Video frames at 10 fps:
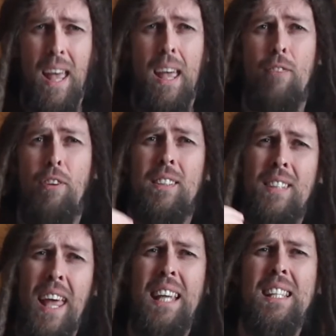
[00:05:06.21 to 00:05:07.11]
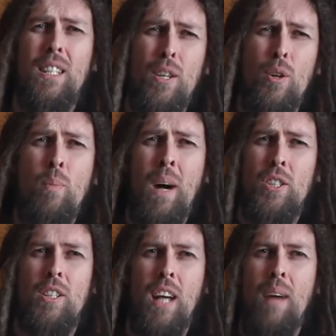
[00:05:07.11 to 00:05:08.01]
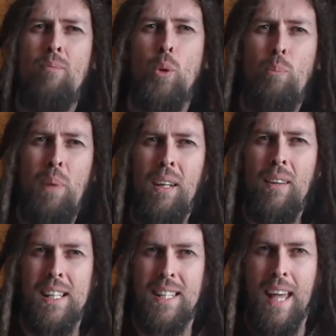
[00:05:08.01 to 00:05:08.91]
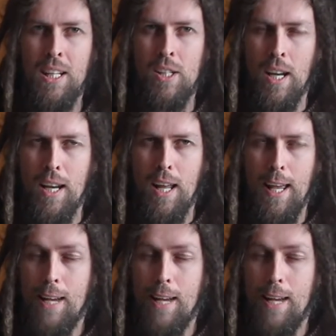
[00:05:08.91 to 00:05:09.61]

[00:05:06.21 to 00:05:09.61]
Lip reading: If it takes too much time to build this engine,